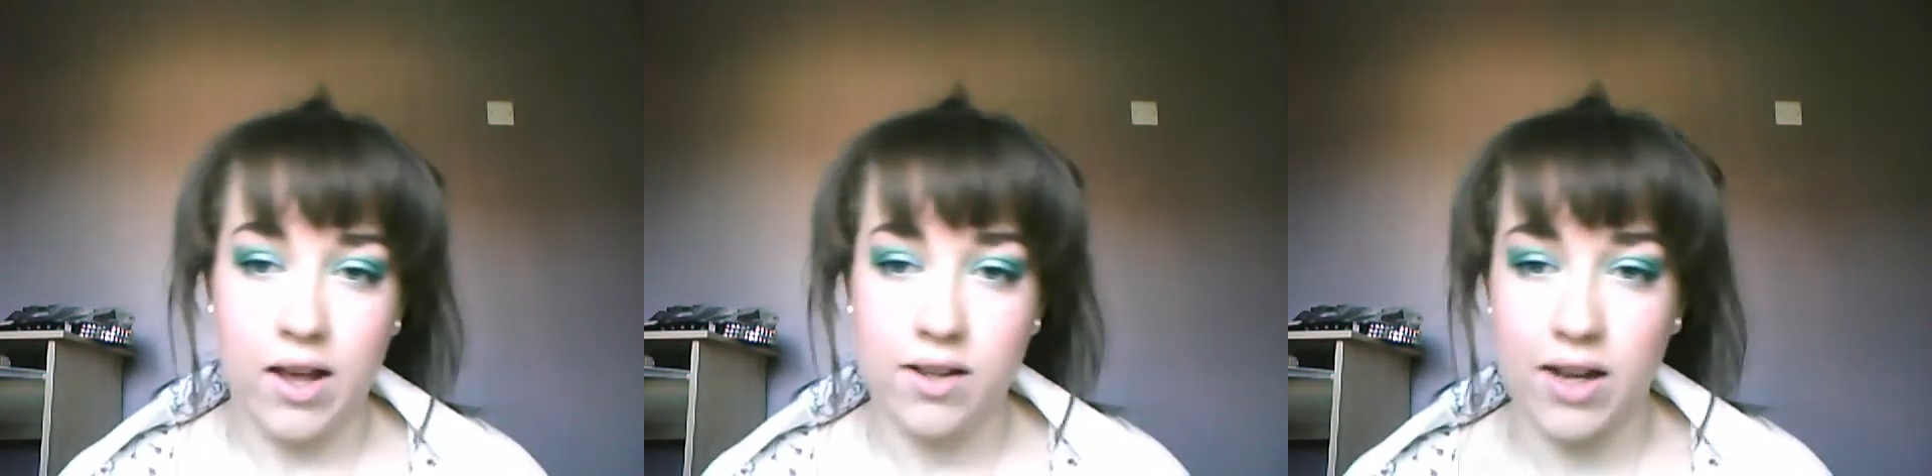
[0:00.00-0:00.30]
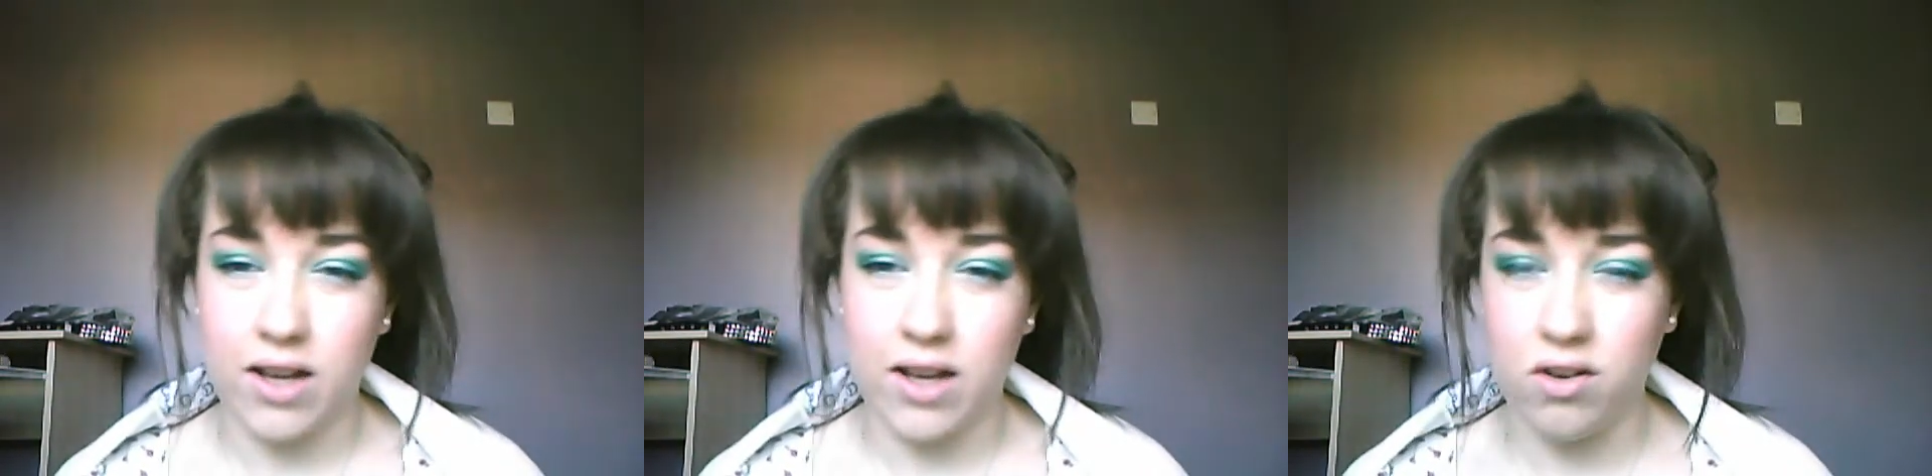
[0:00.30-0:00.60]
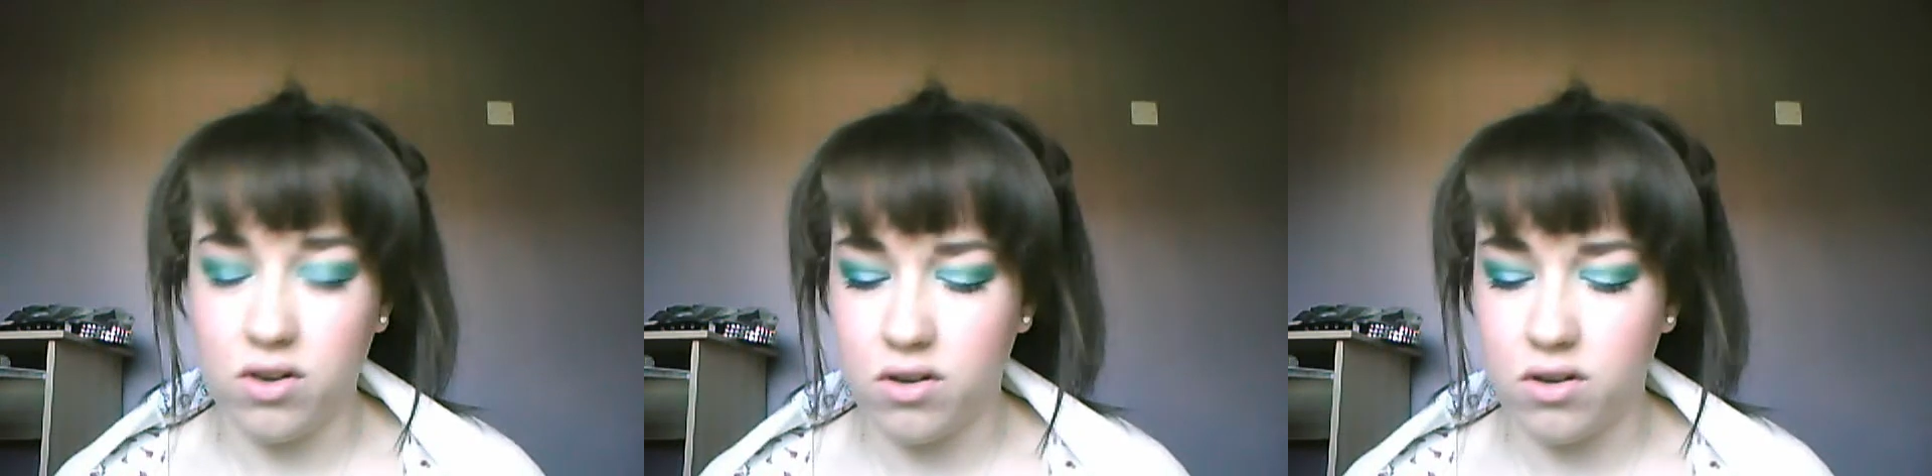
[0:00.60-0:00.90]
It's like
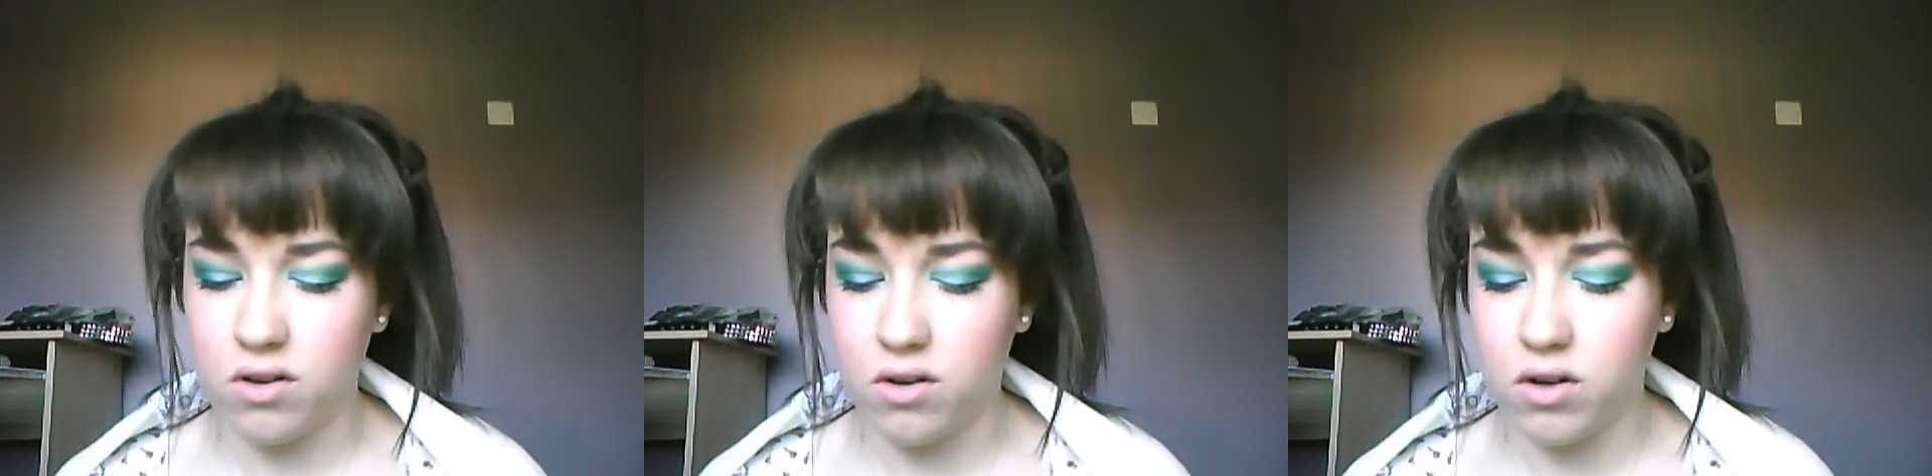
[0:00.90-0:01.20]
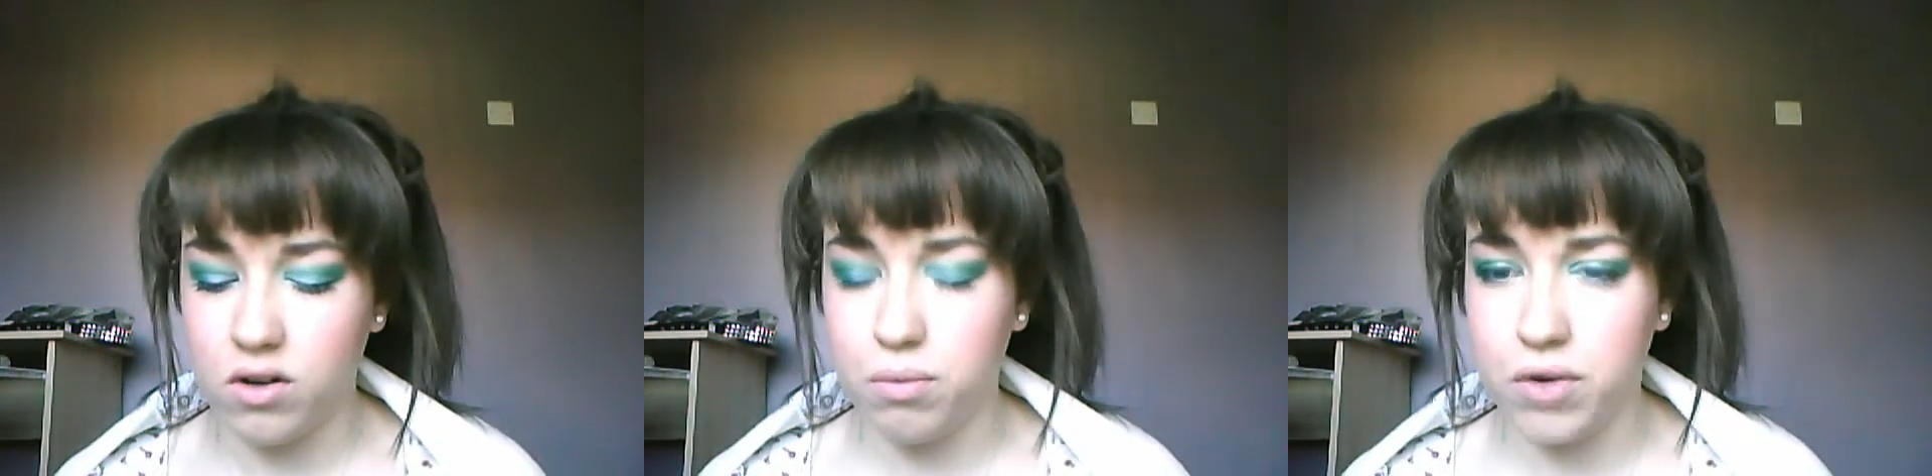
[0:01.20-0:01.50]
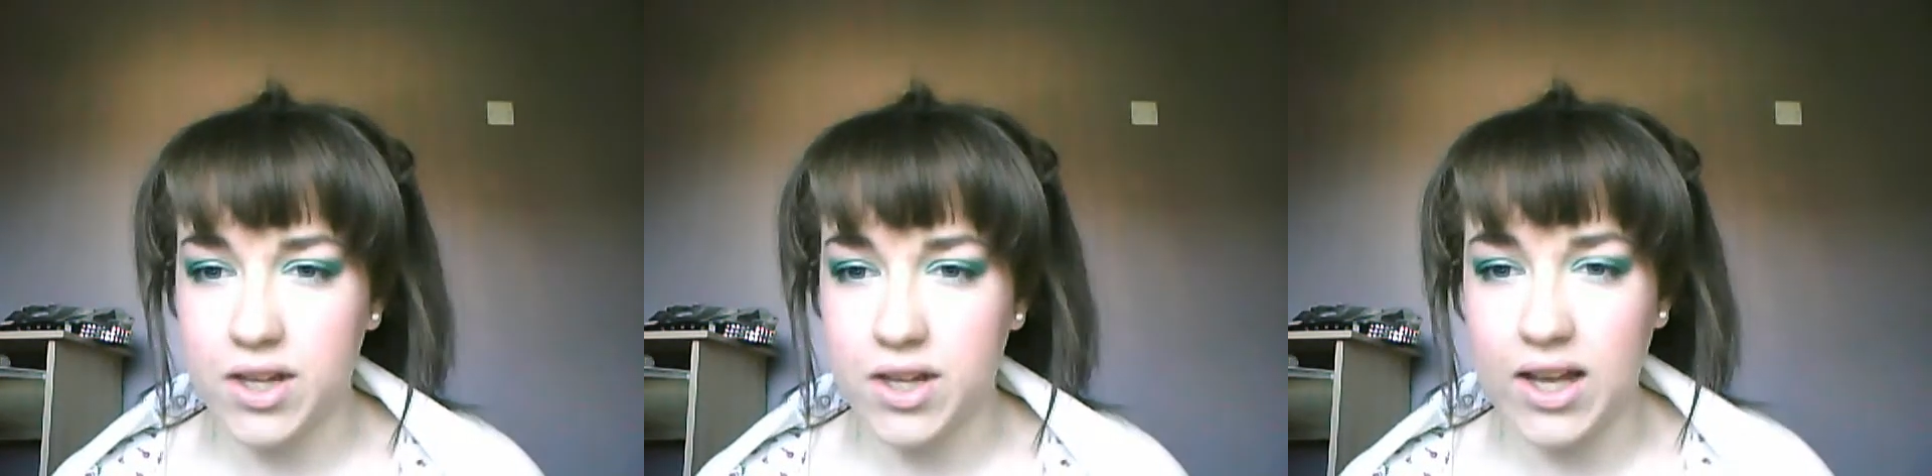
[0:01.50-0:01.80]
just such a
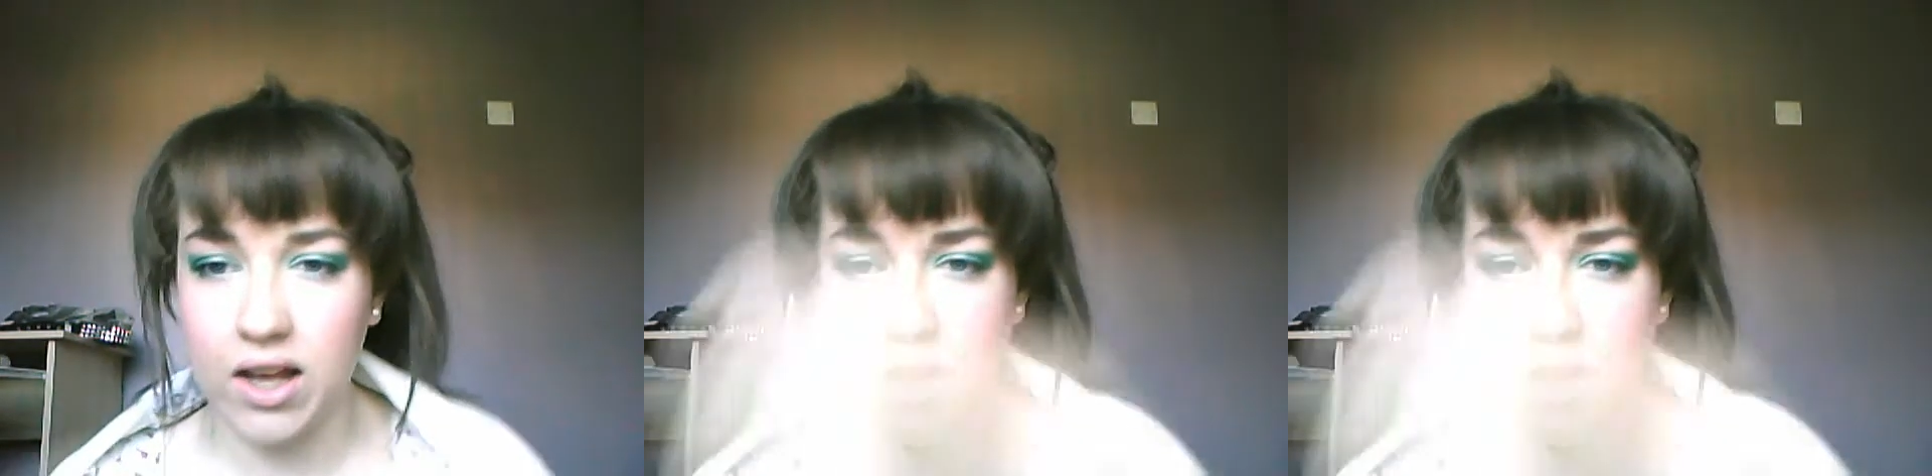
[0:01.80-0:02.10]
pretty